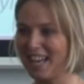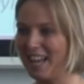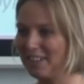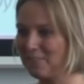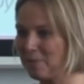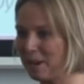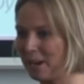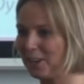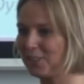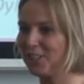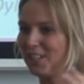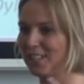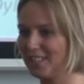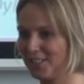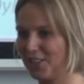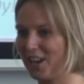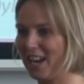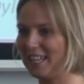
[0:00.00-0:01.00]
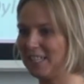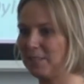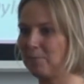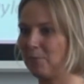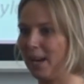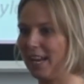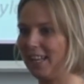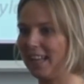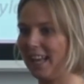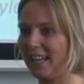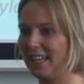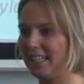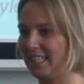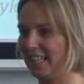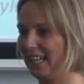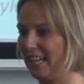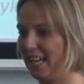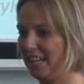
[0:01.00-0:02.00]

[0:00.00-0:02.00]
and we're just trying to bring that into the